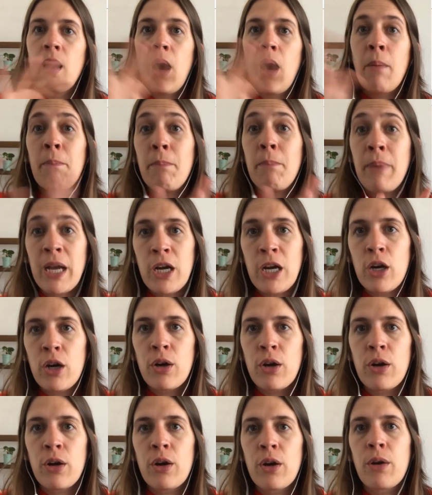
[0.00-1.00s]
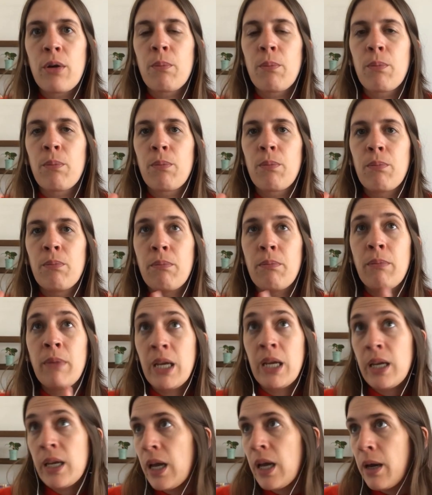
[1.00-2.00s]
a bigger
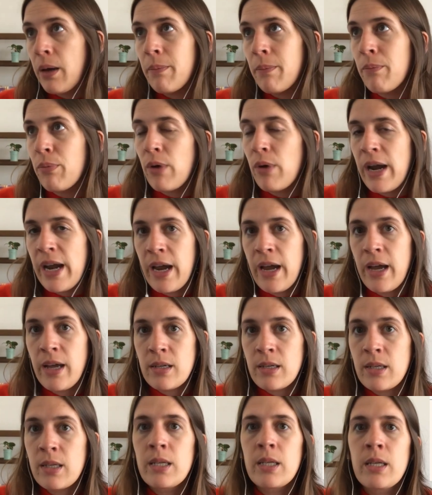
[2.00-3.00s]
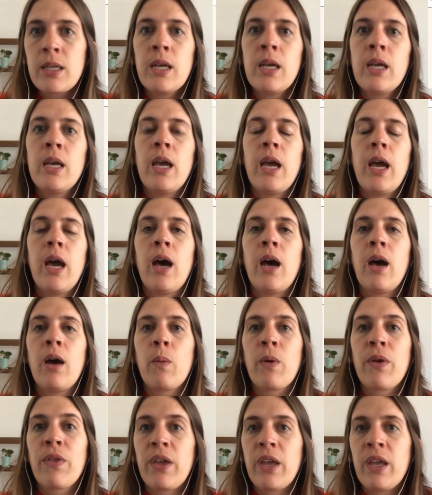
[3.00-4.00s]
media brand
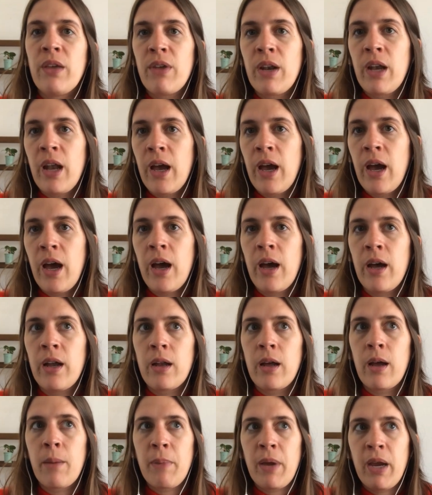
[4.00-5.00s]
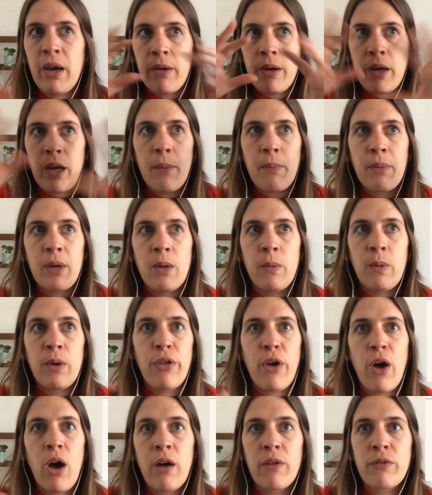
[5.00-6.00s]
where they even had a parent company
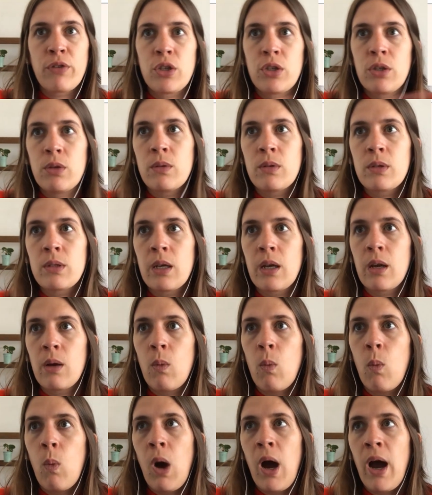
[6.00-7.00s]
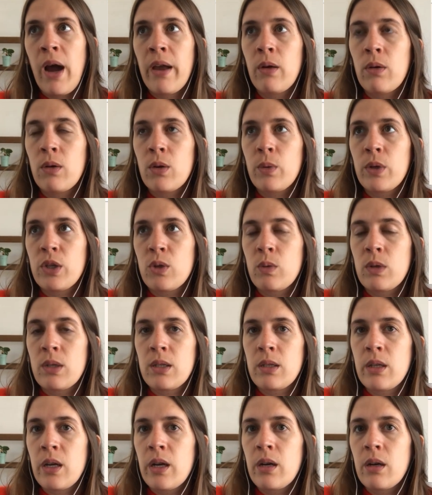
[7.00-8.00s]
with offshoots like Wild, which
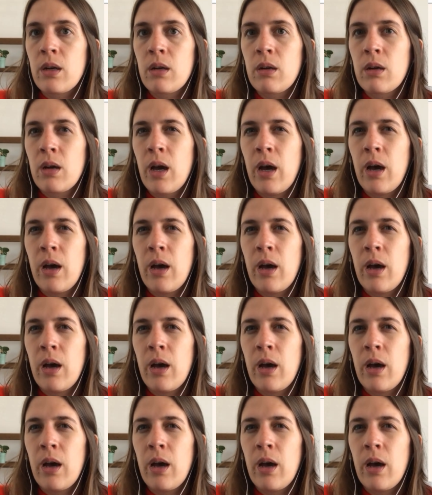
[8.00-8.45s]
was their,